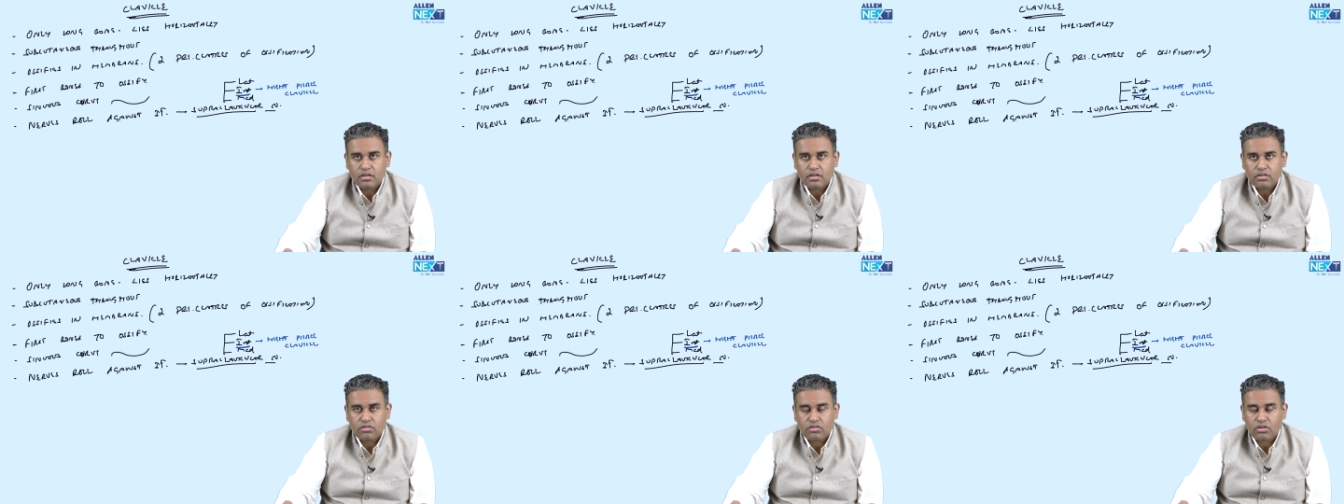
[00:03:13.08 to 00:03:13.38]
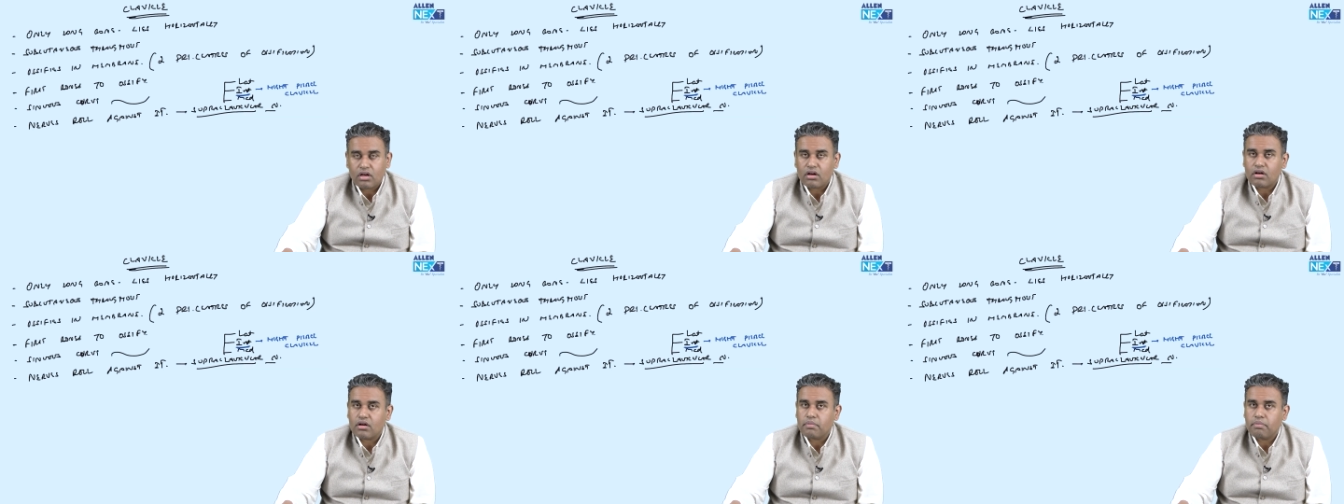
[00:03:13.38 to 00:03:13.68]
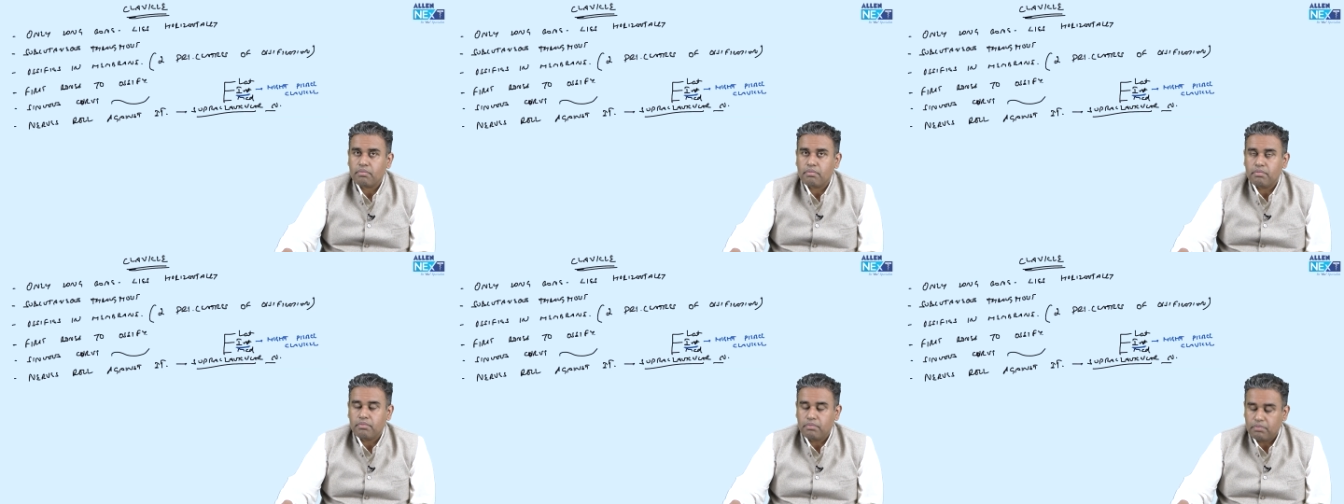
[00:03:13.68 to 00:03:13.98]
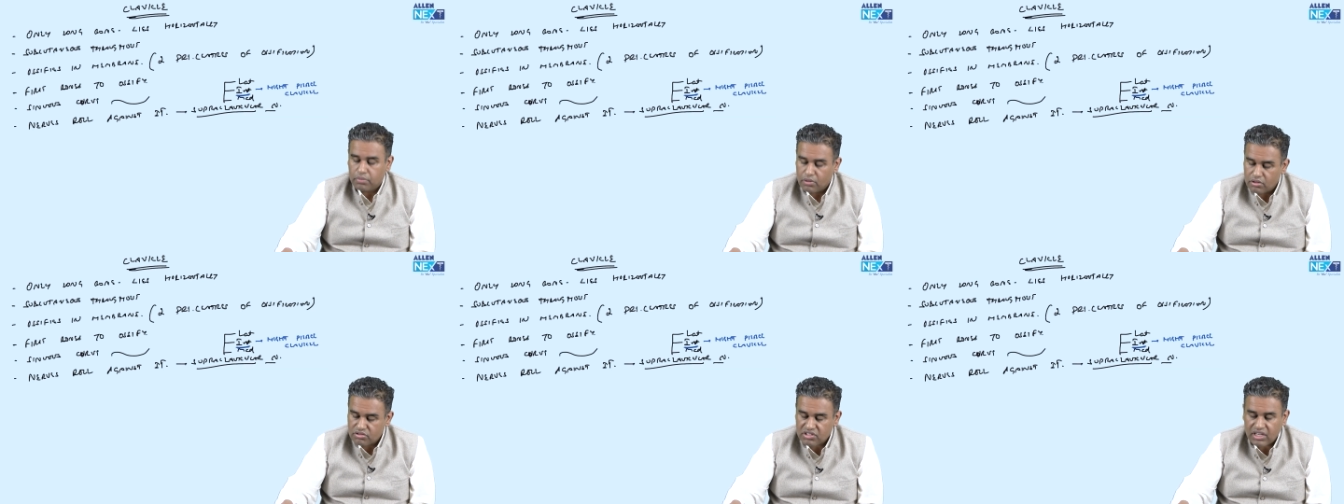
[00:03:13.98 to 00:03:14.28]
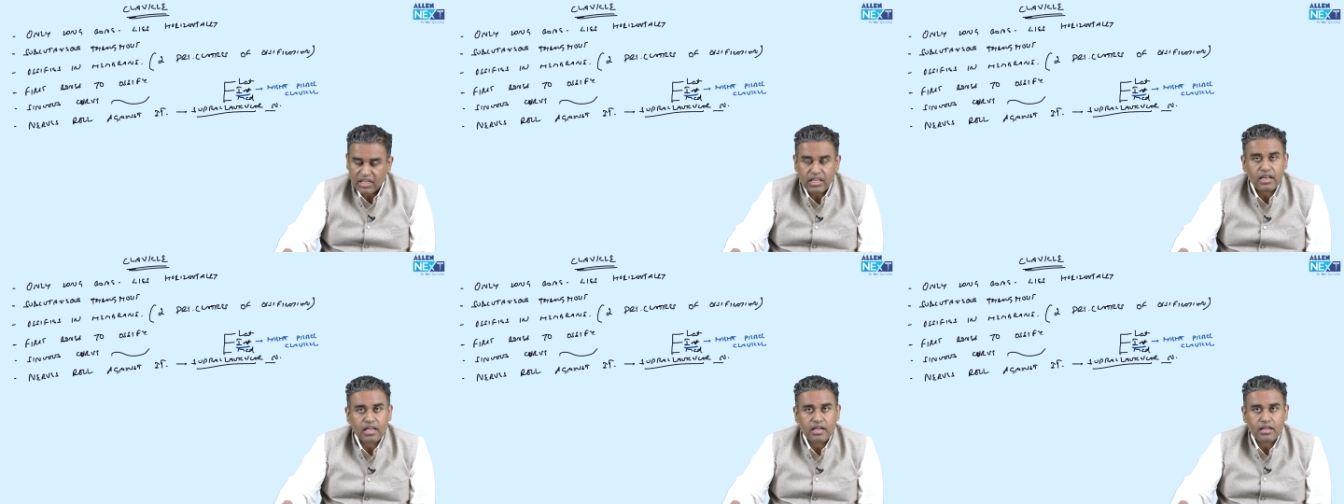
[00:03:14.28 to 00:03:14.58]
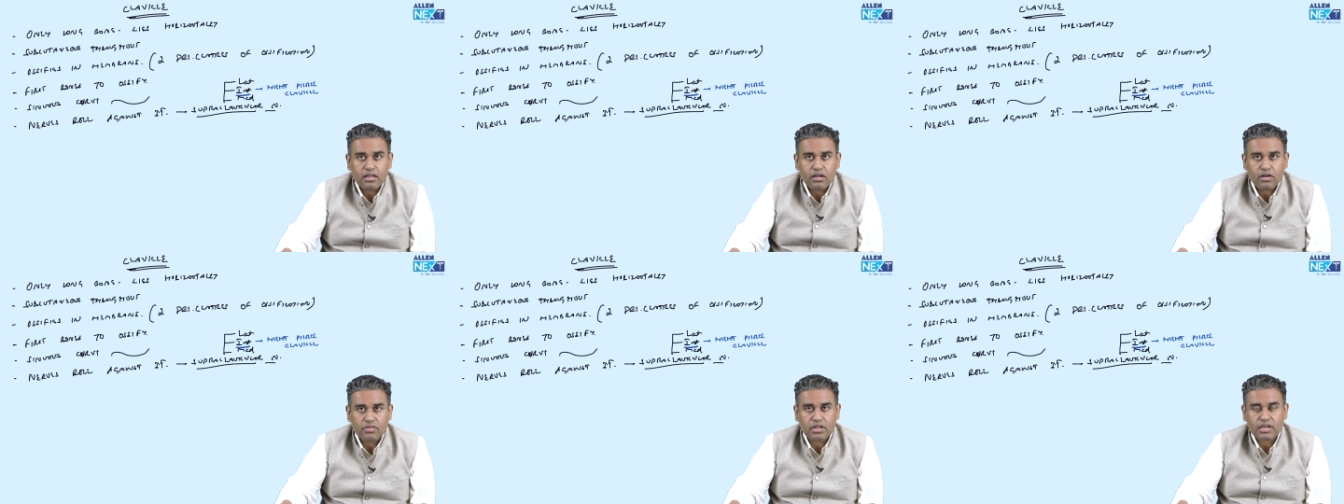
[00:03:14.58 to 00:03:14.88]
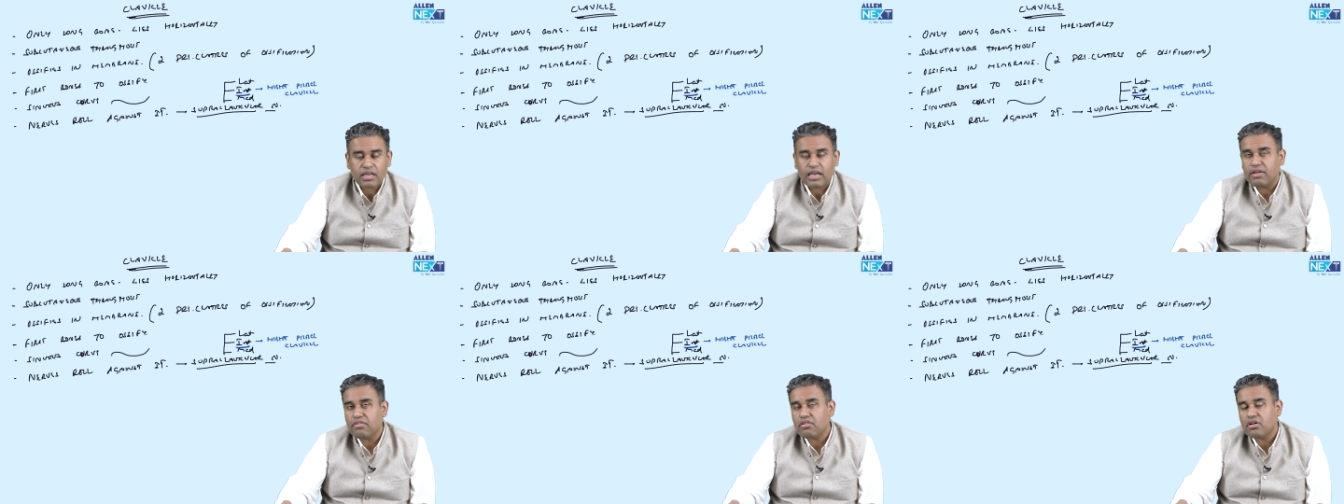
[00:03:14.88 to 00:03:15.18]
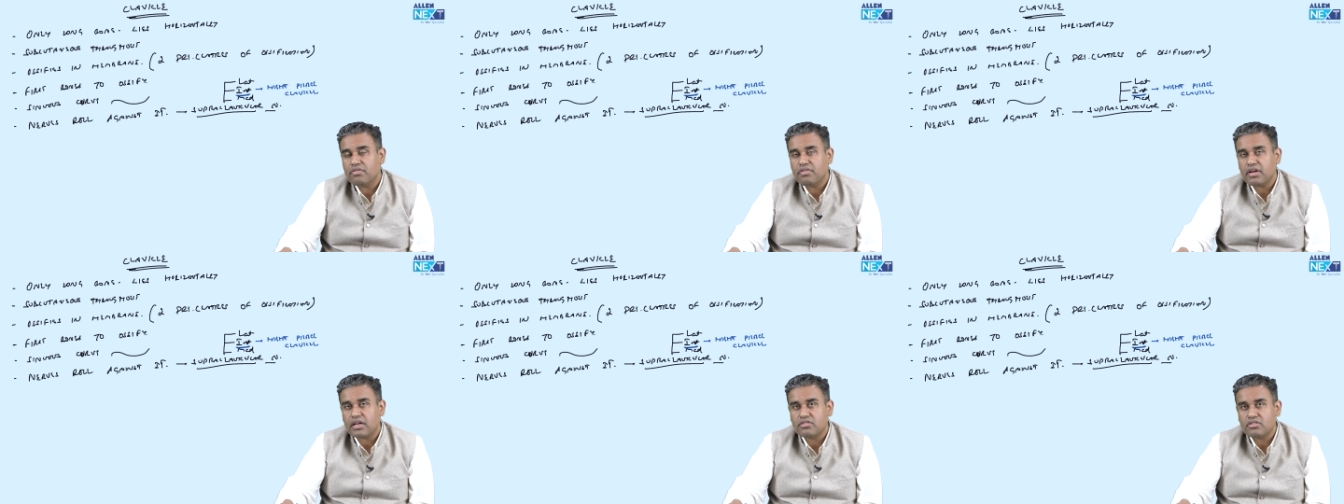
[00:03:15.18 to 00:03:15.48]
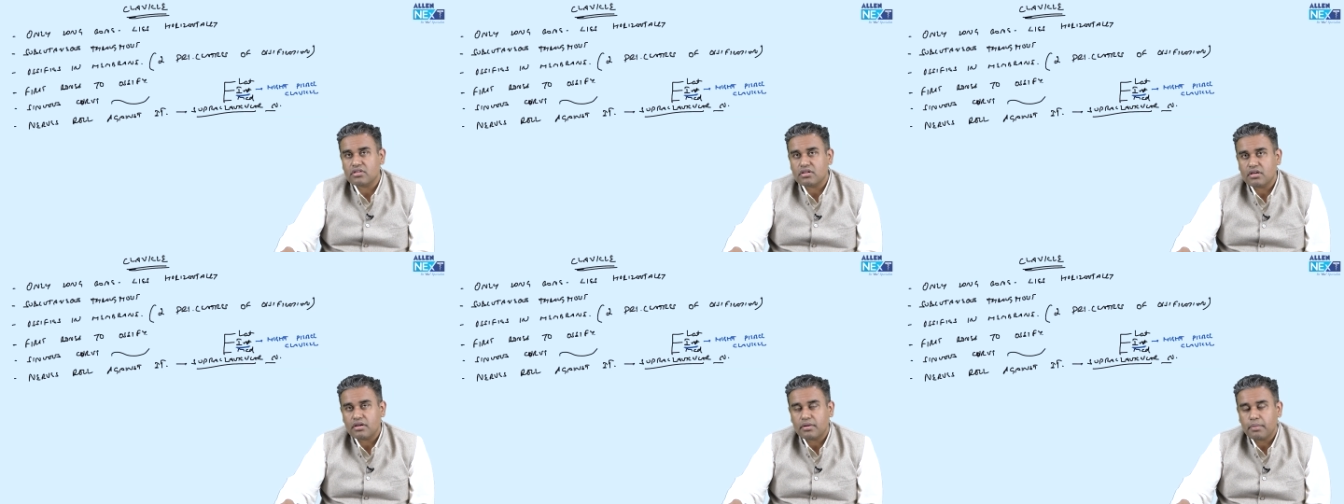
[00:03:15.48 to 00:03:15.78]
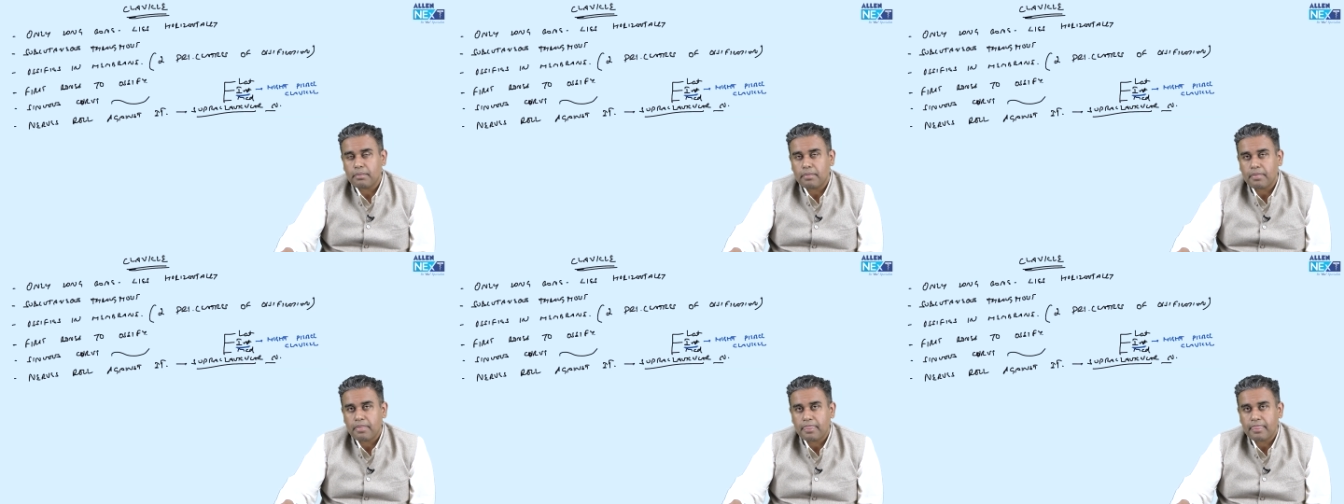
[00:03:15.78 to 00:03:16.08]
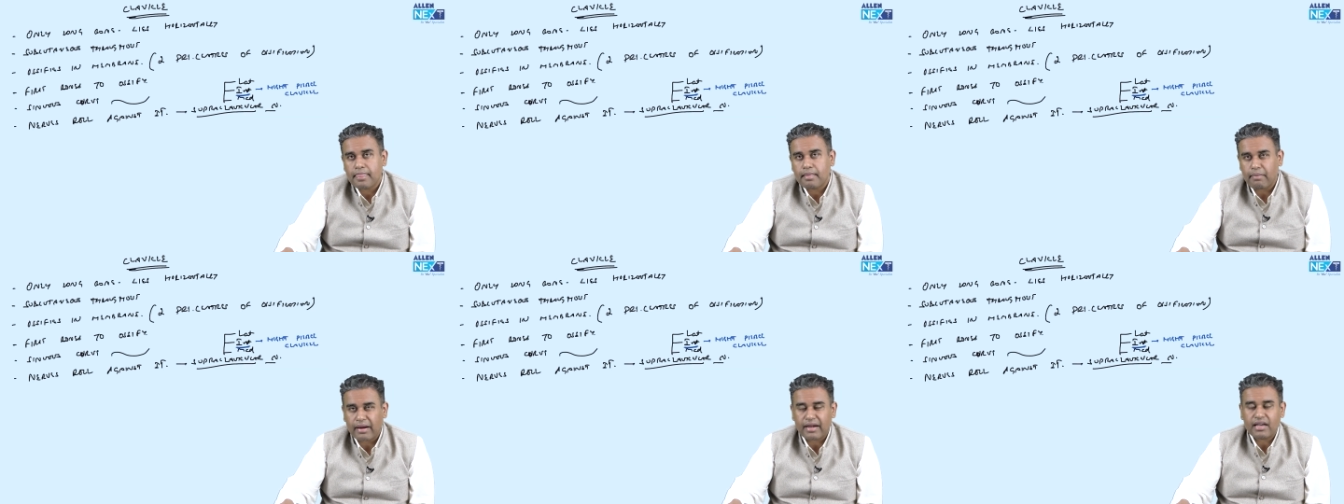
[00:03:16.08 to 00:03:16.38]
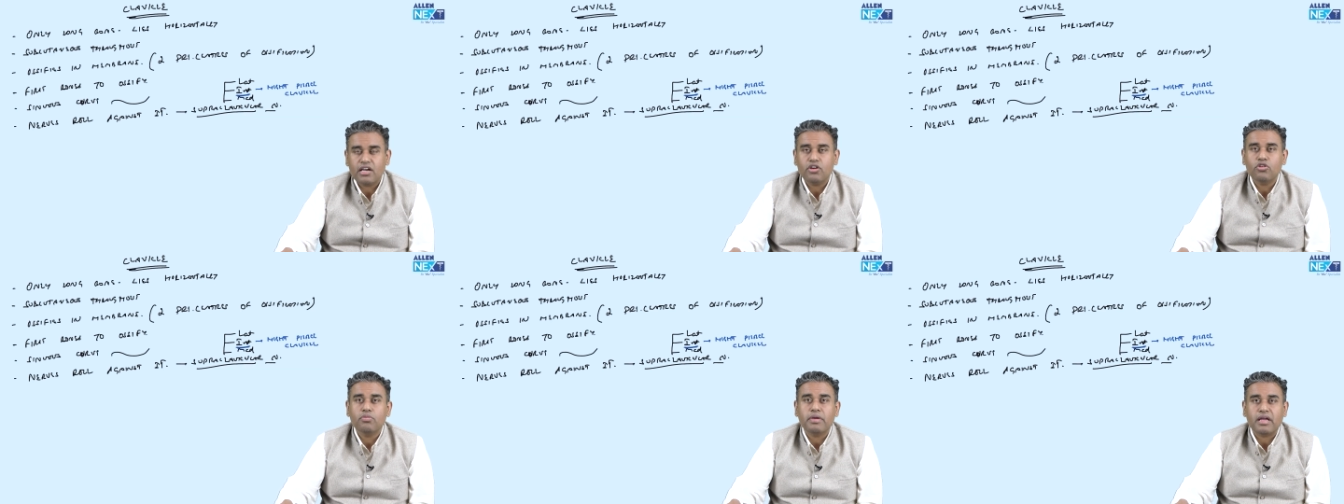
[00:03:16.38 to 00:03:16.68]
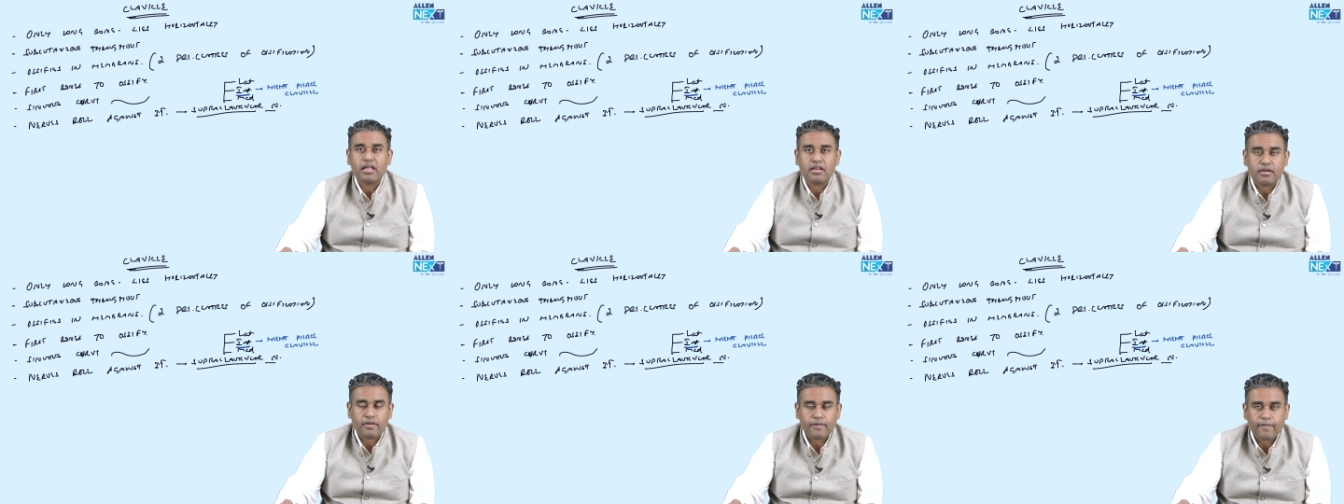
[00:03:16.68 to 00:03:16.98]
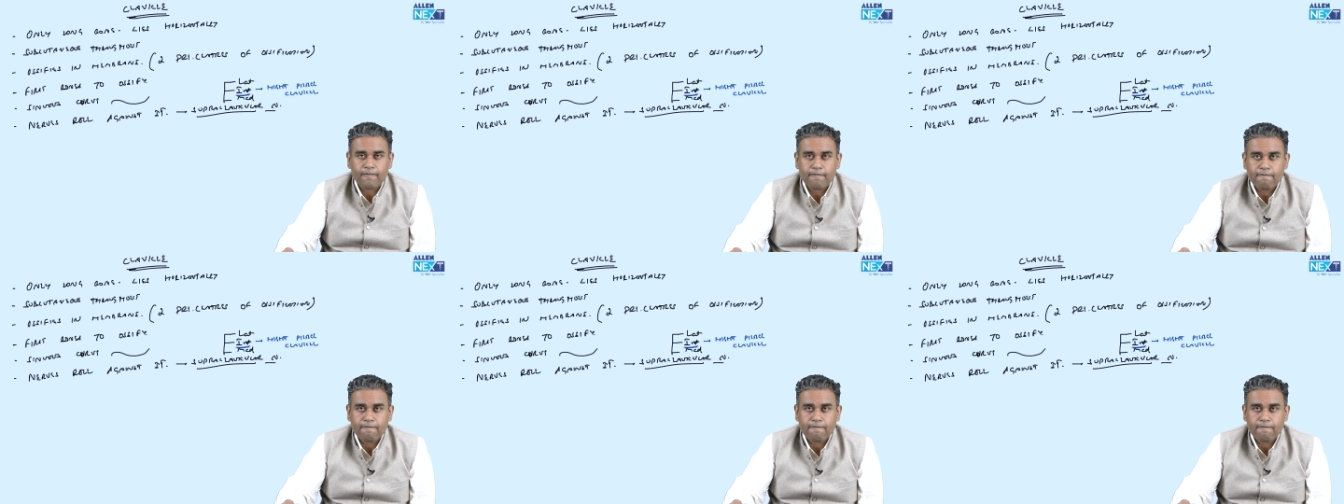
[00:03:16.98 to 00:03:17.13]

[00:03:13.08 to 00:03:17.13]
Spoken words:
So post-healing of the clavicular fracture might lead to pain.